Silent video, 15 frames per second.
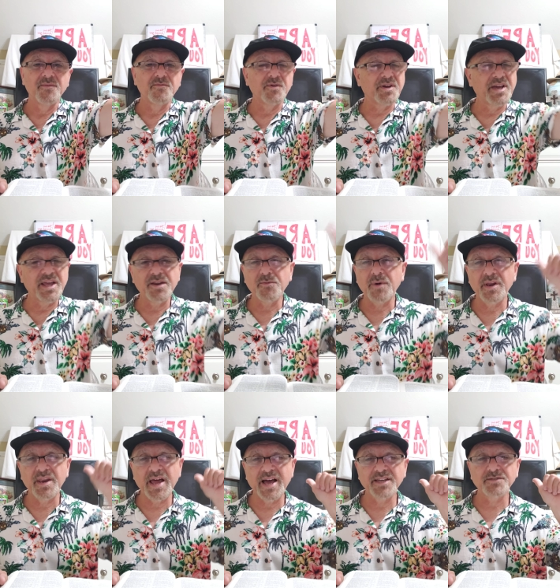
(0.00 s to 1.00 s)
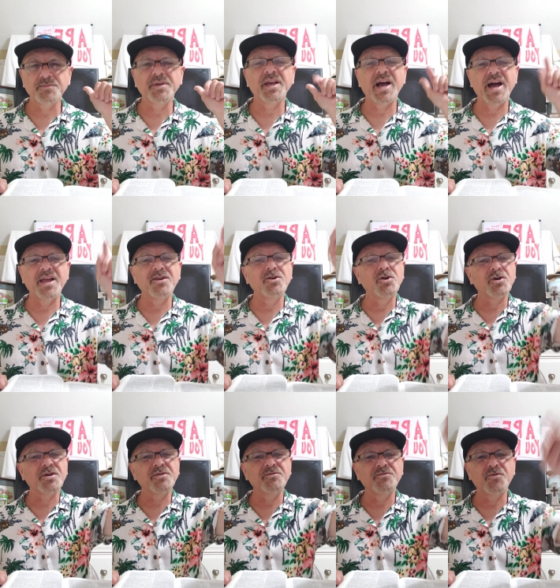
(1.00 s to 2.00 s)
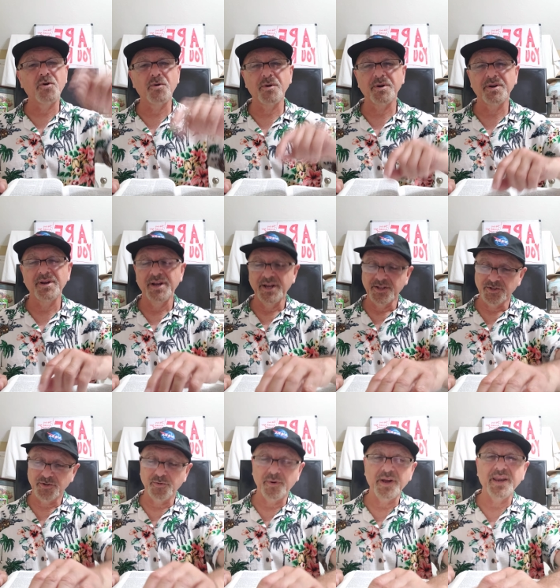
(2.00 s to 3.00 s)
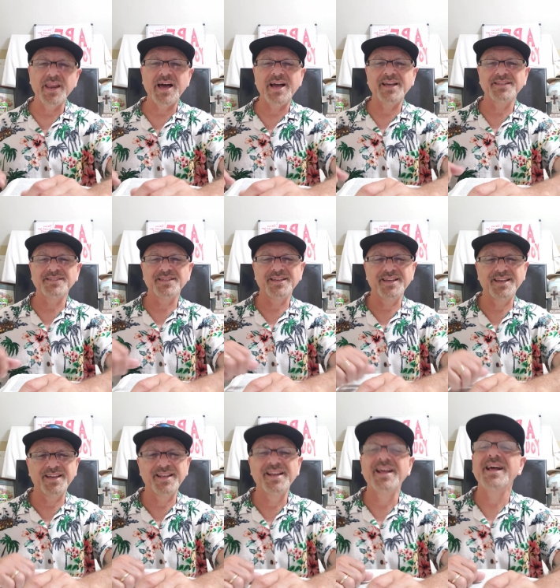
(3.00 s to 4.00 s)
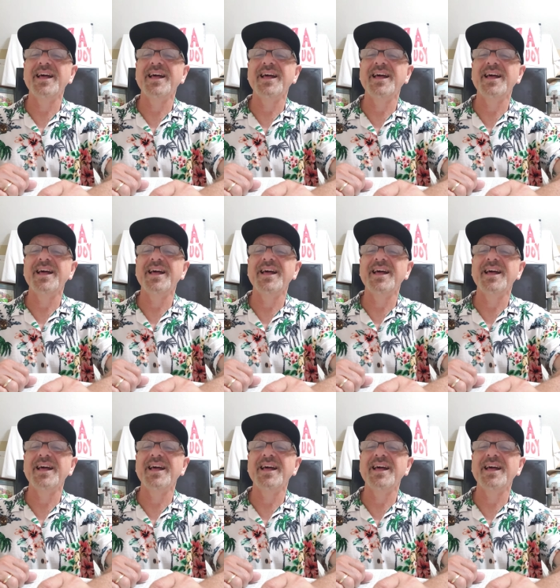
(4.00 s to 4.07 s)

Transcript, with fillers: Forgetting what lies behind, looking forward to what lies ahead.